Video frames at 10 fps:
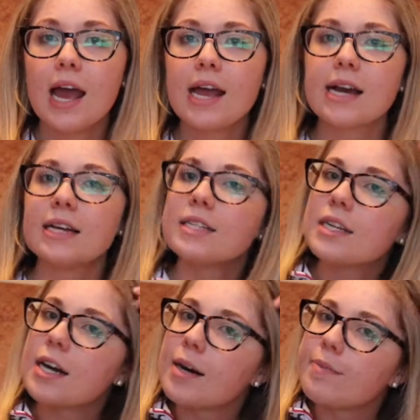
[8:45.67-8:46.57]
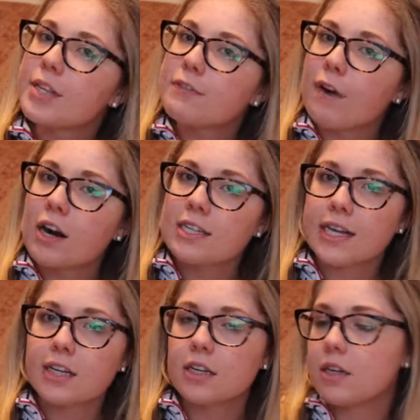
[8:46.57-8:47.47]
And as far as
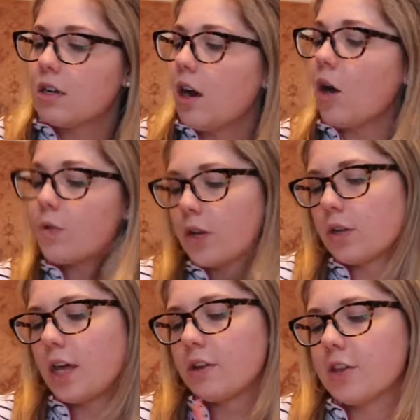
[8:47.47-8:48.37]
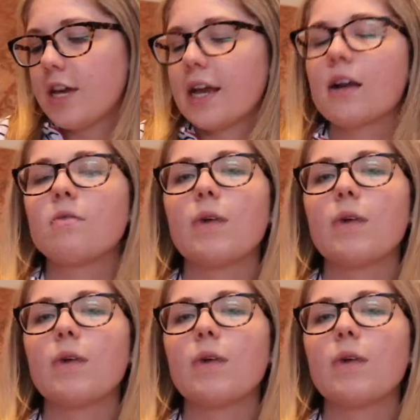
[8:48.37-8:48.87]
the only other thing